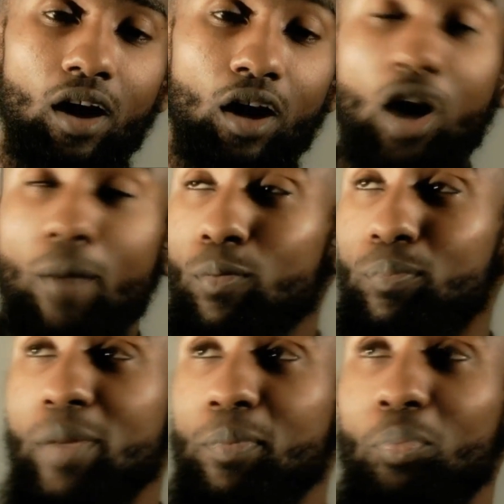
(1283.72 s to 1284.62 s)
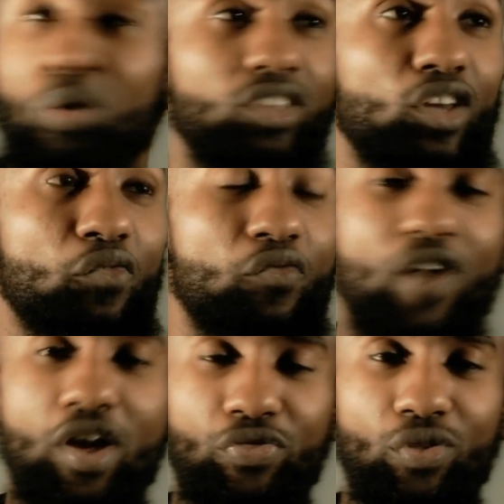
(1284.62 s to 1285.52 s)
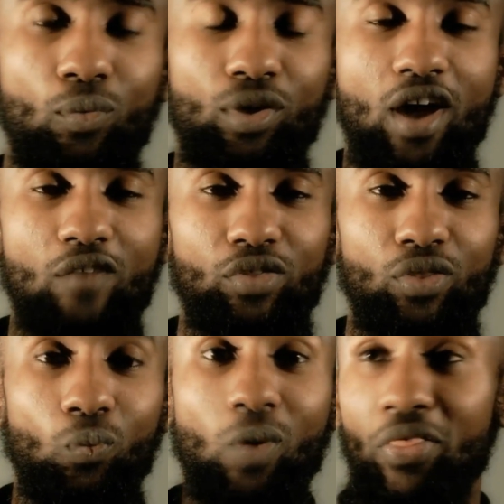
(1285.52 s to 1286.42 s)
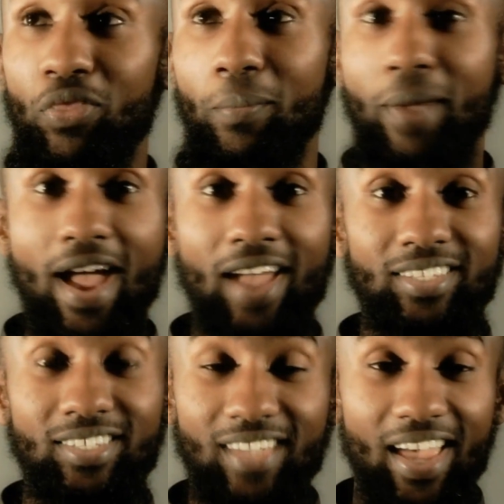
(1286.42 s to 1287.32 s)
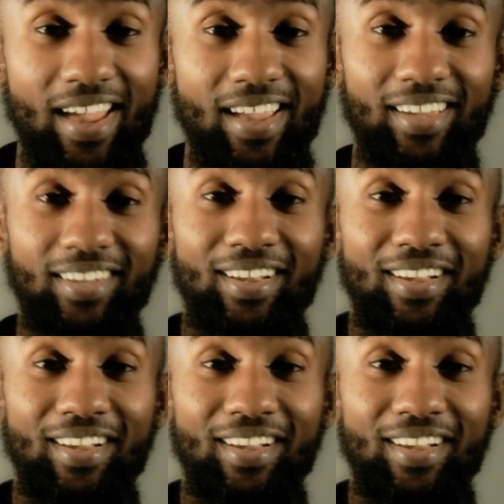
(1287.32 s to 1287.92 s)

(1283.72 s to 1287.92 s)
A couple people put their faith in whatever the weatherman say, and